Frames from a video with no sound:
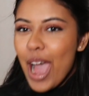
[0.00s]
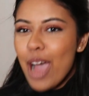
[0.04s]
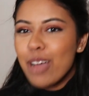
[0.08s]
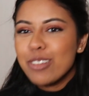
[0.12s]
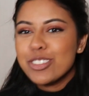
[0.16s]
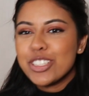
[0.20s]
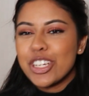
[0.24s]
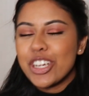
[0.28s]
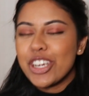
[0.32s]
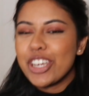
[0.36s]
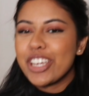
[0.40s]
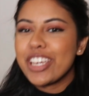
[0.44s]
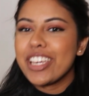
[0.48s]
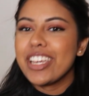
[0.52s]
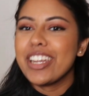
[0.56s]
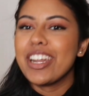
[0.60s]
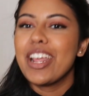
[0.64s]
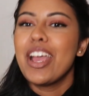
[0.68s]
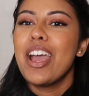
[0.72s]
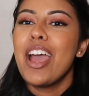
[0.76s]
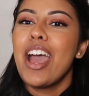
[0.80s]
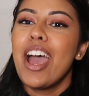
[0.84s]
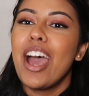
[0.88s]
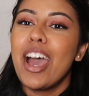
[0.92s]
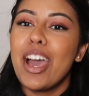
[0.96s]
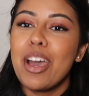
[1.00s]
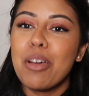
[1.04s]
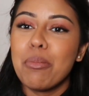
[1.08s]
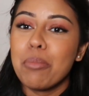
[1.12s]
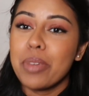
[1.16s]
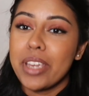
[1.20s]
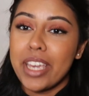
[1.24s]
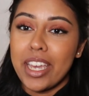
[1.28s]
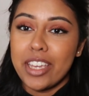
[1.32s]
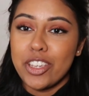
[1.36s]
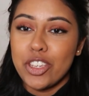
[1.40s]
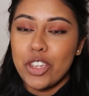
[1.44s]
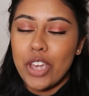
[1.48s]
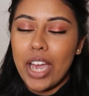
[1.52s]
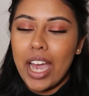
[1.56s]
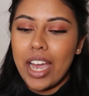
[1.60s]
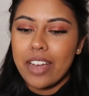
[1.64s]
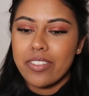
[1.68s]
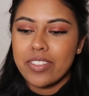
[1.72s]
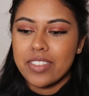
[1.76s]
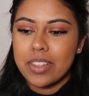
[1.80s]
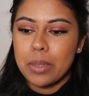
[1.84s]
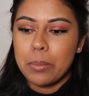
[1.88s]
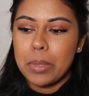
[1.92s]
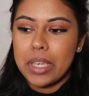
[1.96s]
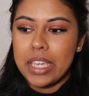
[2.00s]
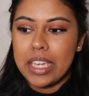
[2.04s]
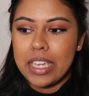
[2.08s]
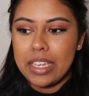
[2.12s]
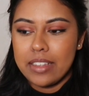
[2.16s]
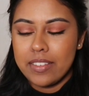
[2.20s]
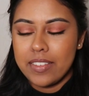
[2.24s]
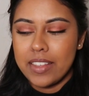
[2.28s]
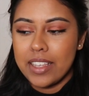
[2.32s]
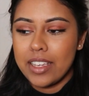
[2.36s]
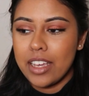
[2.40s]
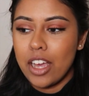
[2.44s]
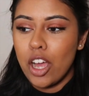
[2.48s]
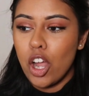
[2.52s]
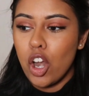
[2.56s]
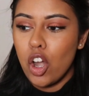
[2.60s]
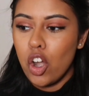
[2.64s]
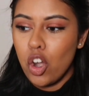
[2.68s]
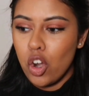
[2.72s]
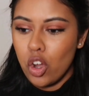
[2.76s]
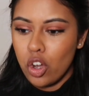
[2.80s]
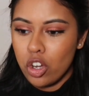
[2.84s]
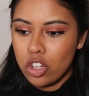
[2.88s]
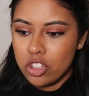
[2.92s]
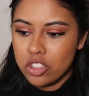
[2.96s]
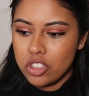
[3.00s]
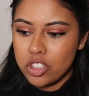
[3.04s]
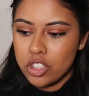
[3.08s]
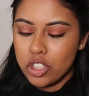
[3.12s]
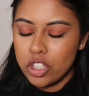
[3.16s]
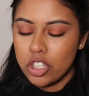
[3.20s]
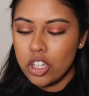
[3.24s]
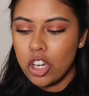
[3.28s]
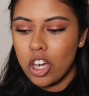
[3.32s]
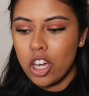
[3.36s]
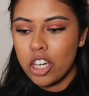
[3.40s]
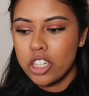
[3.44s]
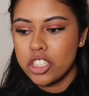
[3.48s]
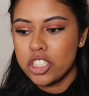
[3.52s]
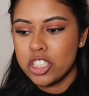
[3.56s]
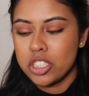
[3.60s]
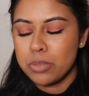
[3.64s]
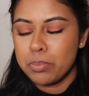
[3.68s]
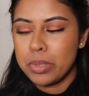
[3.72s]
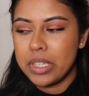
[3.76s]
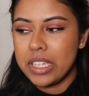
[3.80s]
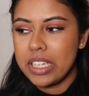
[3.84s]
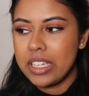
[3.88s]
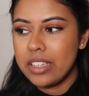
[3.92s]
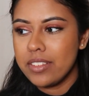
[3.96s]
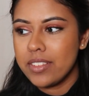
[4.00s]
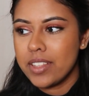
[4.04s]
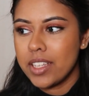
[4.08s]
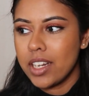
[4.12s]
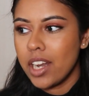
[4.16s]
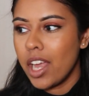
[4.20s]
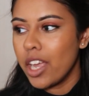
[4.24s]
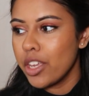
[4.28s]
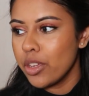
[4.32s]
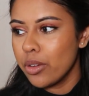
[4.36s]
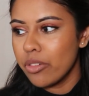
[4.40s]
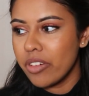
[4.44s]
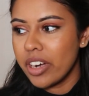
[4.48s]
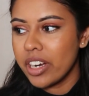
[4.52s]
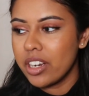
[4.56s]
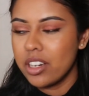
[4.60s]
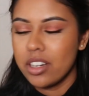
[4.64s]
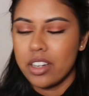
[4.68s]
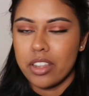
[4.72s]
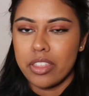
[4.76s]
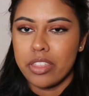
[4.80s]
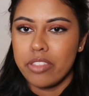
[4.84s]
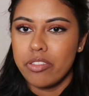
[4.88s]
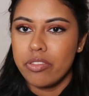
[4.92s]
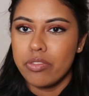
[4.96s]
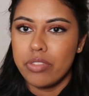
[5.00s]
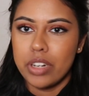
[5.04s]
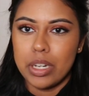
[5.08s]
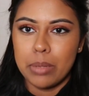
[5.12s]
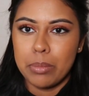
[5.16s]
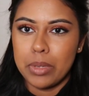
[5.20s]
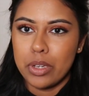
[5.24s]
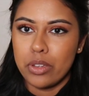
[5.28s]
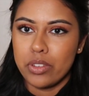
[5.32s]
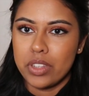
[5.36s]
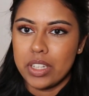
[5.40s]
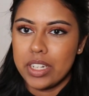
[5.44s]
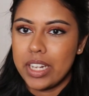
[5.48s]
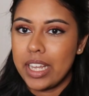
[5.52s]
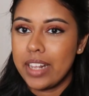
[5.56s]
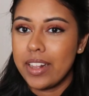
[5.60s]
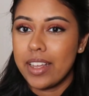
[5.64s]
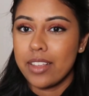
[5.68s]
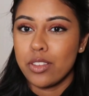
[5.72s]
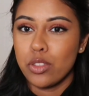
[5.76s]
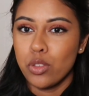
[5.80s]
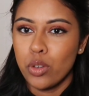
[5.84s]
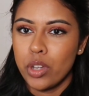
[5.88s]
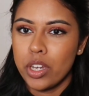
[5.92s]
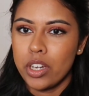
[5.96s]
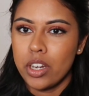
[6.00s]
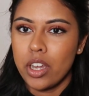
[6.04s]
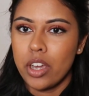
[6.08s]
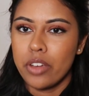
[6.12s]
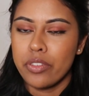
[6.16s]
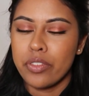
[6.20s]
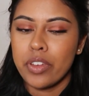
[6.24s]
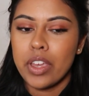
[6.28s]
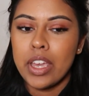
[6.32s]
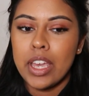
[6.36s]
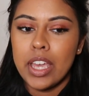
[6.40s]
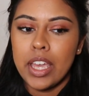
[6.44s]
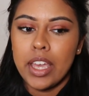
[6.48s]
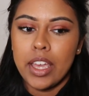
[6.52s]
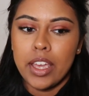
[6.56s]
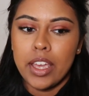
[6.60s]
I'm joking. But yeah, you have to be eating a lot. You can't just be eating like your regular 3 meals a day. That's not enough